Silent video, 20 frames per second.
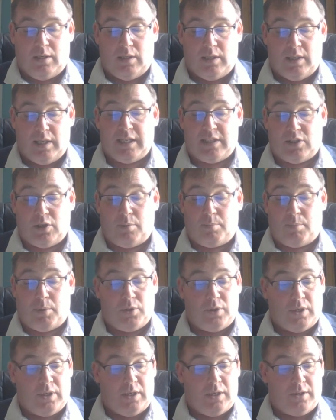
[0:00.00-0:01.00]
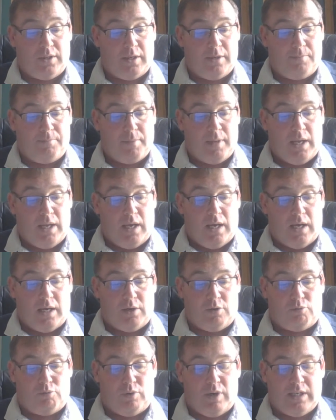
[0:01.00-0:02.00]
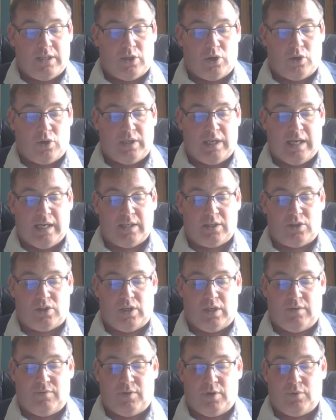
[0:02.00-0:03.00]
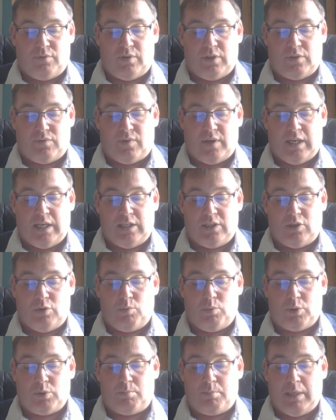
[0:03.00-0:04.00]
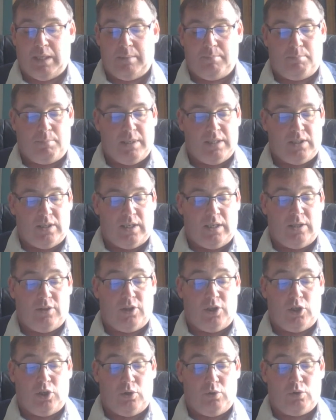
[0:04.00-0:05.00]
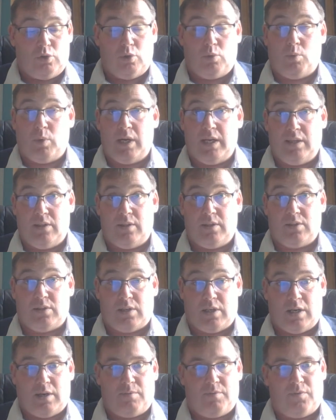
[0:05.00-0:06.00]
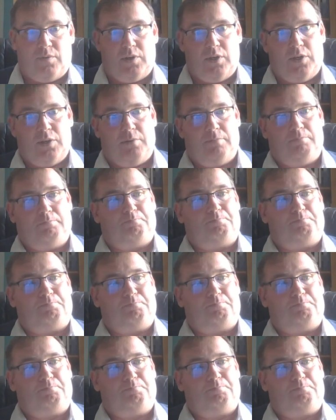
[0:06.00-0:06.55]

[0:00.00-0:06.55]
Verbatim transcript: legs up on another, and a red cotton handkerchief over his face, and was being busy in the usual way at this time of year.